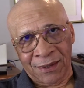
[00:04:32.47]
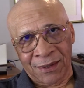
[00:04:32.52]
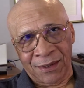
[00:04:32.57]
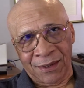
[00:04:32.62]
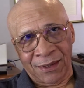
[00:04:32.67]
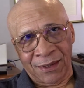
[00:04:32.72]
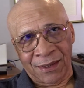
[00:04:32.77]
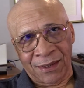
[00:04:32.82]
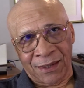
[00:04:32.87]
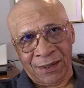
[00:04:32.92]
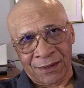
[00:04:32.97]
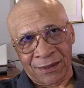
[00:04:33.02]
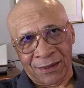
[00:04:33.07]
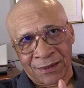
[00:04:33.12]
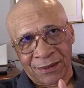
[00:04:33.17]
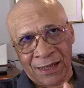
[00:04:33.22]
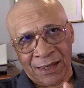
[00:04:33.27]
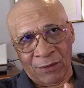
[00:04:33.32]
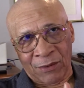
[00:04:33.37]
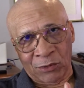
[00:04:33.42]
And
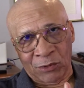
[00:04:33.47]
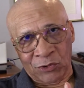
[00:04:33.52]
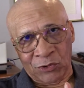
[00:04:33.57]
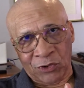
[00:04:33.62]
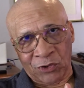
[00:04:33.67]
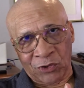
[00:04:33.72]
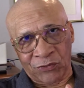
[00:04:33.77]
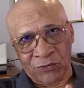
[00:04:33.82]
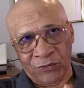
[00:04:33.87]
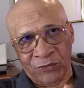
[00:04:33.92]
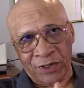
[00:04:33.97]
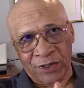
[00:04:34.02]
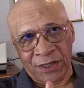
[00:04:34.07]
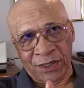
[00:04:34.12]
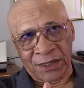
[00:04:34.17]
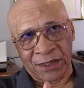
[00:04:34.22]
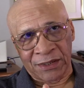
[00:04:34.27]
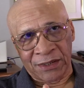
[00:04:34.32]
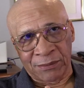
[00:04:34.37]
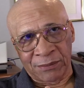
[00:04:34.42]
I was just reading,
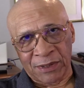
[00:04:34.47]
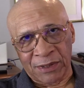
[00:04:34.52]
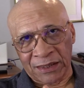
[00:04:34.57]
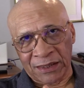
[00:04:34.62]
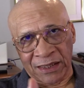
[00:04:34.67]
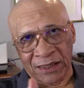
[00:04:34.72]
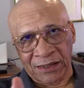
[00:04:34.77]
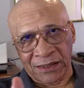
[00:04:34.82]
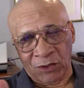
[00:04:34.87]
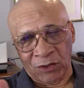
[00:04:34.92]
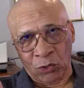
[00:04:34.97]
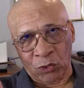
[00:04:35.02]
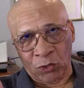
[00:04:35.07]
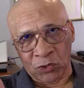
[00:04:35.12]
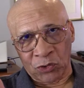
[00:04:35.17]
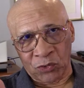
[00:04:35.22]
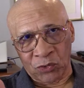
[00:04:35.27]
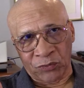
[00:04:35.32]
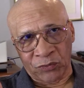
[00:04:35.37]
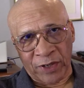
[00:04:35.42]
it seems like there's a
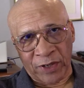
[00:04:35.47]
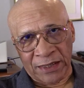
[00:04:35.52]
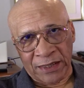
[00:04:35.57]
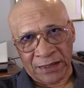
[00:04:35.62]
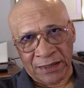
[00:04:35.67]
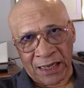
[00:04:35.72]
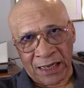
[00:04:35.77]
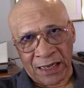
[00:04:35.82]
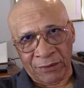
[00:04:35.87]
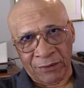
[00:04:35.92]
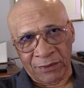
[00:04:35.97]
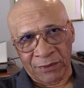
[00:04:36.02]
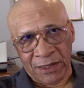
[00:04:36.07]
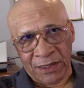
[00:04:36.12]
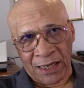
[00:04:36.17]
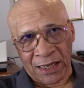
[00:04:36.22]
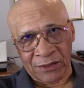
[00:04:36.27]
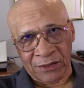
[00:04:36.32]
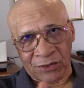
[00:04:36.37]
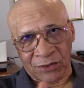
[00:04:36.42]
lawsuit right now. He
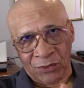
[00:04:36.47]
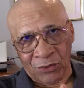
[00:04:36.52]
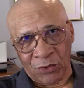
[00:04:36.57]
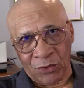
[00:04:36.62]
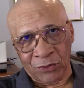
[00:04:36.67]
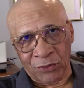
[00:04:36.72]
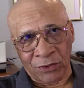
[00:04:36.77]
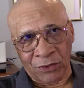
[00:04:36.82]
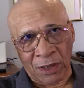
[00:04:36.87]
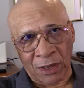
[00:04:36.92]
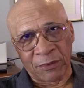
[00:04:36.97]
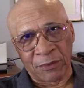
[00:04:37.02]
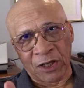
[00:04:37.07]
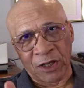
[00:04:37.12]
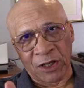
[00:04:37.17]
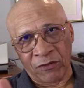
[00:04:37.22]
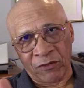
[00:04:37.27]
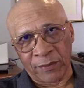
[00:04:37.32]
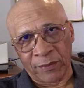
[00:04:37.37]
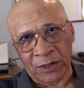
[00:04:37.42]
has
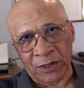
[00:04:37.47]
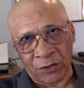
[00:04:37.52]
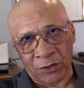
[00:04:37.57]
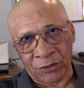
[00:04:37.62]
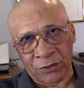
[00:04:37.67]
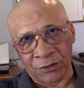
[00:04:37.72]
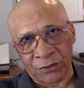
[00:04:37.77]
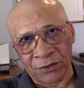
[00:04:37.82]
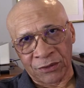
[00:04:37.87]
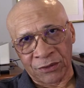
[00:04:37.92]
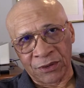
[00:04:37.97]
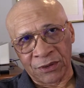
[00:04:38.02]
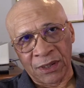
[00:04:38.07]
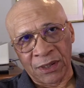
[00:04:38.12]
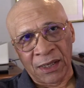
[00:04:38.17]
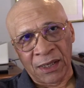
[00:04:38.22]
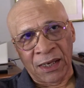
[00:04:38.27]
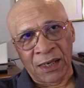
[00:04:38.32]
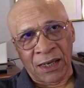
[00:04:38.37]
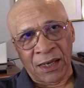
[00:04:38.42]
government lawyers
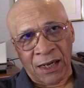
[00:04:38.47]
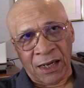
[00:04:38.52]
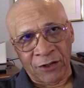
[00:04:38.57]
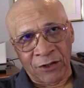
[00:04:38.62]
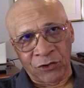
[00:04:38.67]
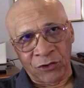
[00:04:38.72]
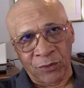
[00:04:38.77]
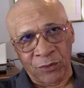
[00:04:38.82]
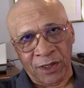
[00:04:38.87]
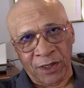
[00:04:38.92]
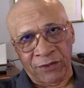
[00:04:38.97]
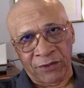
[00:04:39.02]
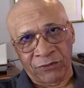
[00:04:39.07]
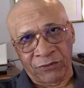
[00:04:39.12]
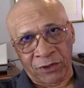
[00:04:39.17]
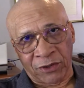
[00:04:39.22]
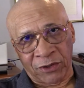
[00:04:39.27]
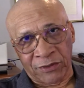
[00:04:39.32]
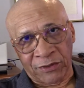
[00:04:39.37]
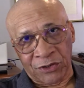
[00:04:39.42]
arguing in
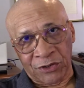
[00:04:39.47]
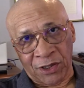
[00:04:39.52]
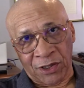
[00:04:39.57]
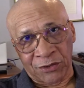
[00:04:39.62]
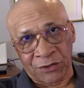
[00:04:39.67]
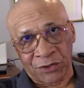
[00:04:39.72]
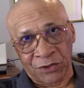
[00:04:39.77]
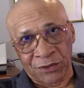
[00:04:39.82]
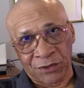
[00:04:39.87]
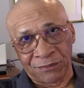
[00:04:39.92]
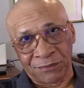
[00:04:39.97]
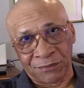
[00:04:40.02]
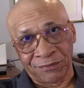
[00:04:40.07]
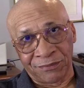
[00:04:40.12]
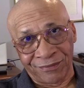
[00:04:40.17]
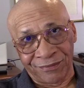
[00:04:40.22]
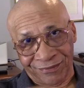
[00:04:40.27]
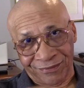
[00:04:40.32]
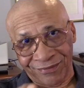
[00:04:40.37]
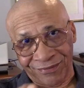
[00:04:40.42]
front of a judge.
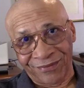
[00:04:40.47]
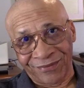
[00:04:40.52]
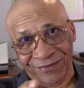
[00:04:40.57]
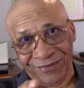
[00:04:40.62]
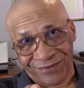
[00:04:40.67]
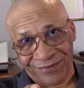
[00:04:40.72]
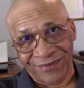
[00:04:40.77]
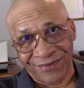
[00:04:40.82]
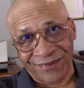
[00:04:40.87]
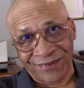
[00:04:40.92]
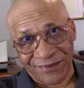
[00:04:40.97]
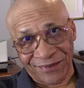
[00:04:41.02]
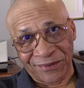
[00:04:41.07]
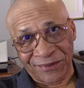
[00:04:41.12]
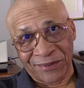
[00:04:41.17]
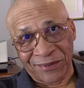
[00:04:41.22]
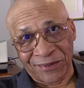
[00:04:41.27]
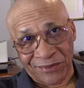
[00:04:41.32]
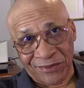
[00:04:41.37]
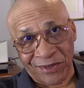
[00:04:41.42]

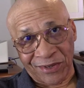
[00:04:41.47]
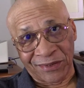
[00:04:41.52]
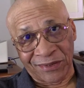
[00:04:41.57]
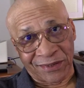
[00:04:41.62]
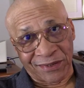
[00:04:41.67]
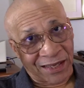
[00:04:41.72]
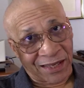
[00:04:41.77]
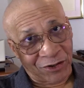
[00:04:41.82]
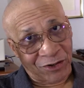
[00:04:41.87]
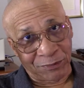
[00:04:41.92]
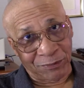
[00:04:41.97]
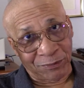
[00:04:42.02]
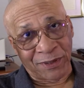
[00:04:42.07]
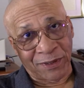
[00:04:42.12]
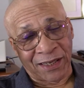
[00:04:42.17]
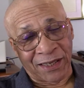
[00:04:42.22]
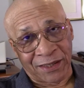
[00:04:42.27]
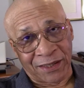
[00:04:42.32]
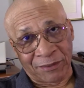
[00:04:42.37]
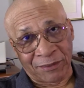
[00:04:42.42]
The judges are not
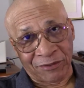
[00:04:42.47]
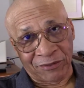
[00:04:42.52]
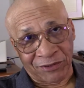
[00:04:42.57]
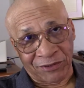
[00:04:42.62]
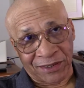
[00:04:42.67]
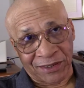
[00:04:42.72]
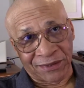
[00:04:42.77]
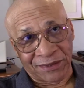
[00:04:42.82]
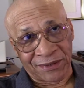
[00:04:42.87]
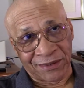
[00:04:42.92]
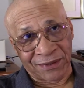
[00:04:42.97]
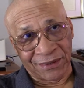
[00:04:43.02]
playing, my friends.